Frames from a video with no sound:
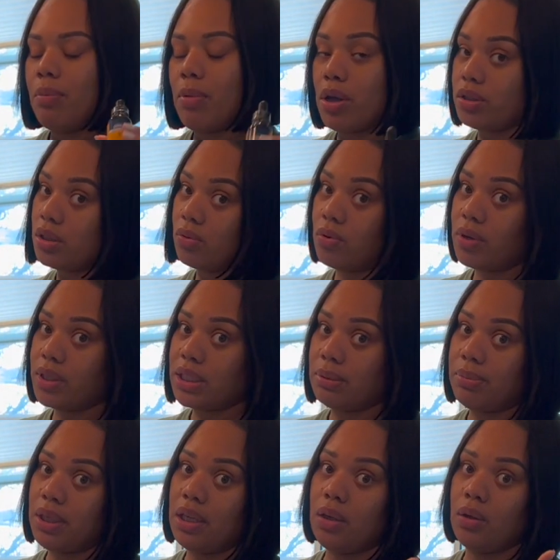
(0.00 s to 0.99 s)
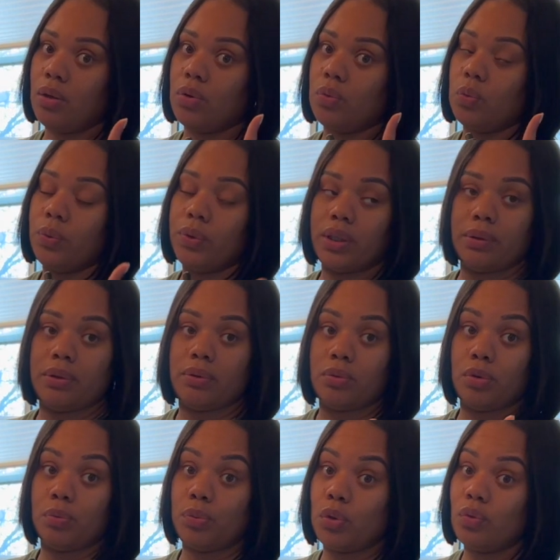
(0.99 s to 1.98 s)
I'm also going to be re
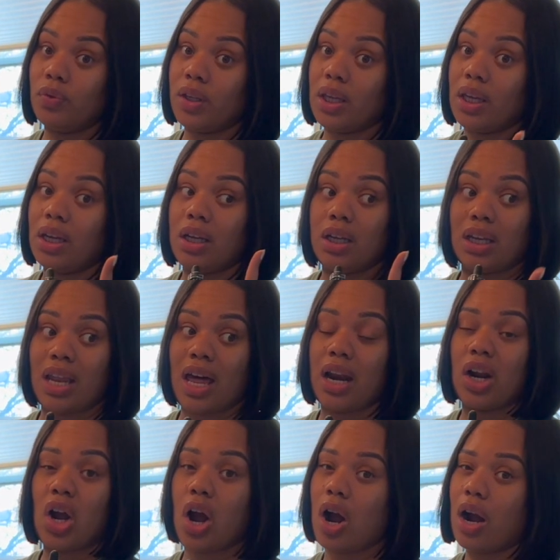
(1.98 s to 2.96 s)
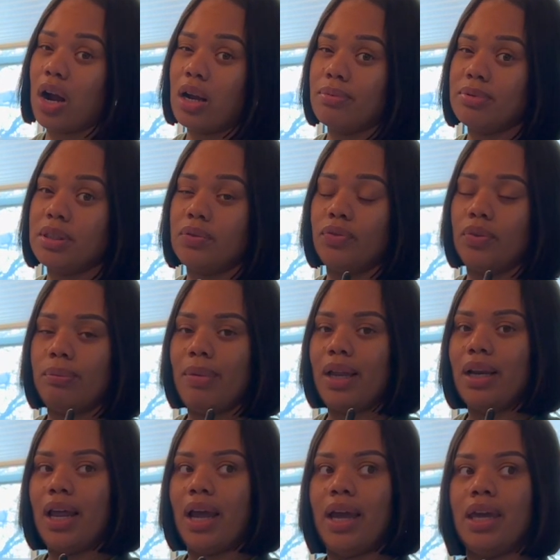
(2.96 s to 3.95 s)
removing a lot of carbs from my
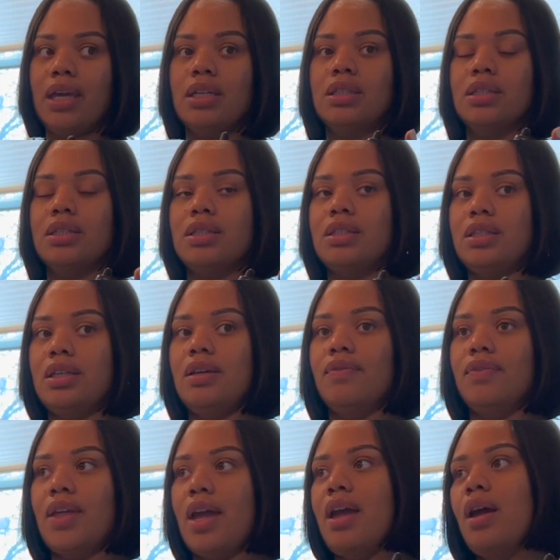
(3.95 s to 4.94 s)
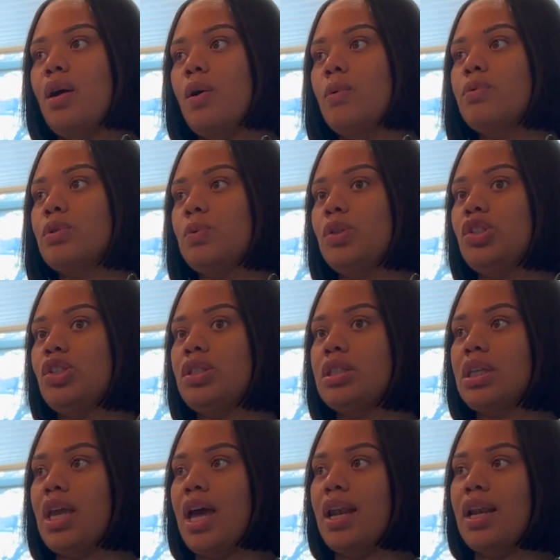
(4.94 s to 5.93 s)
diet to see if that helps with
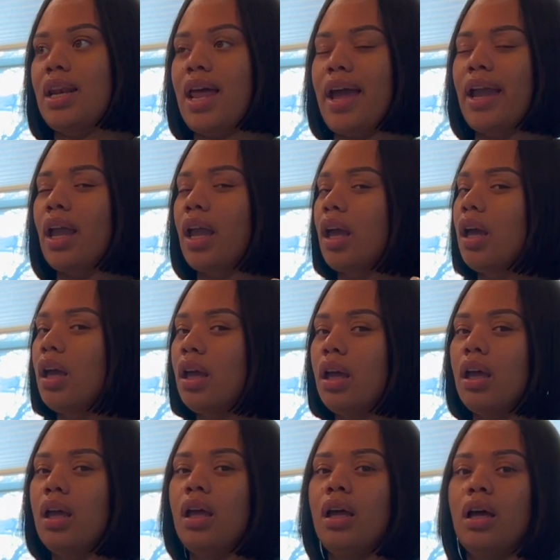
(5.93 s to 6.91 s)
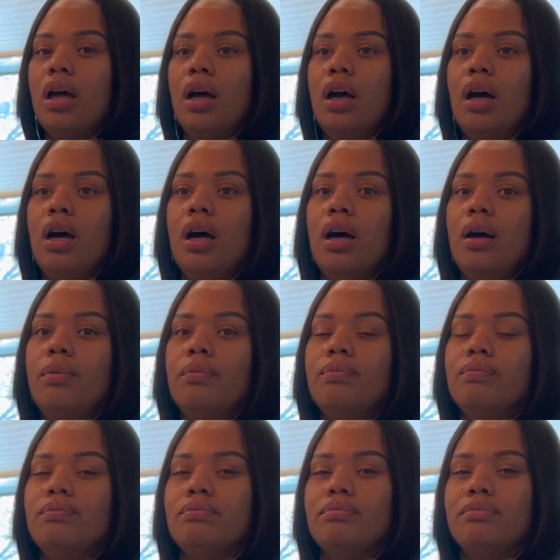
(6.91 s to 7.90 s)
just kind of like um,
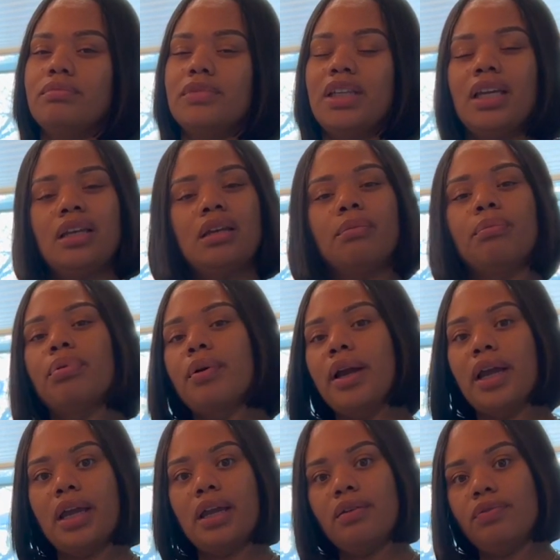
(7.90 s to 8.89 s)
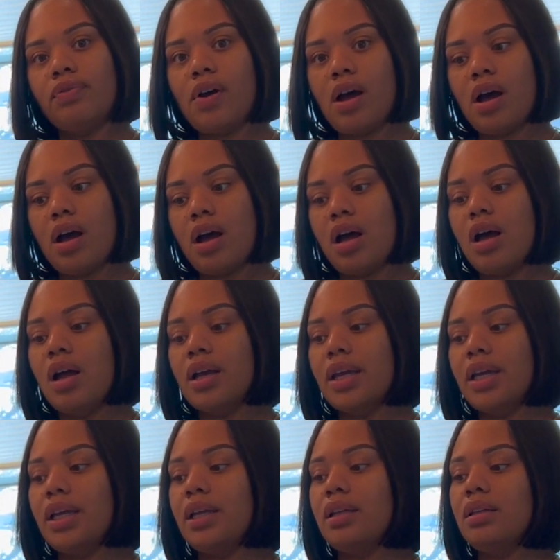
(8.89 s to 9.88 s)
getting the brain fog
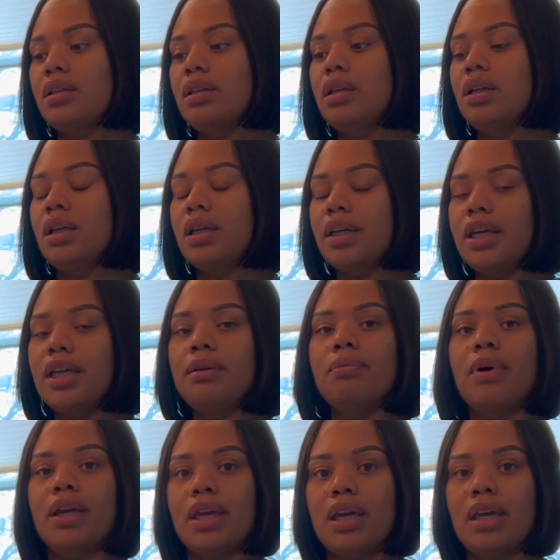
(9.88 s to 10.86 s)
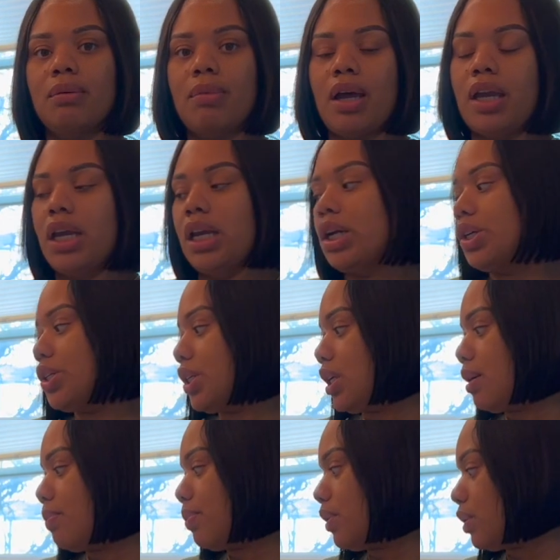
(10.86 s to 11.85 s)
and getting my kicking my energy
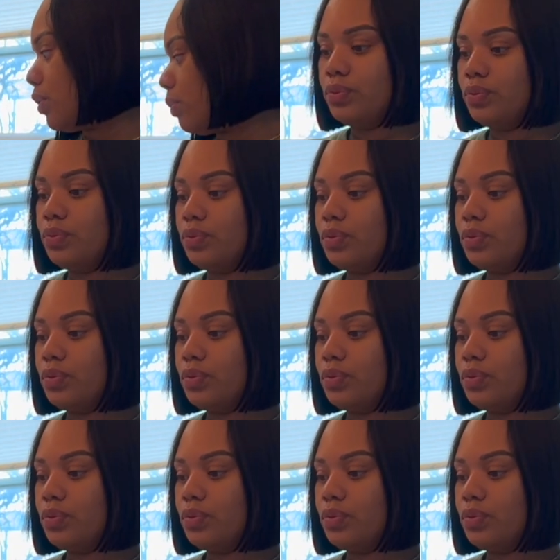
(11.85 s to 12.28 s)
up a little.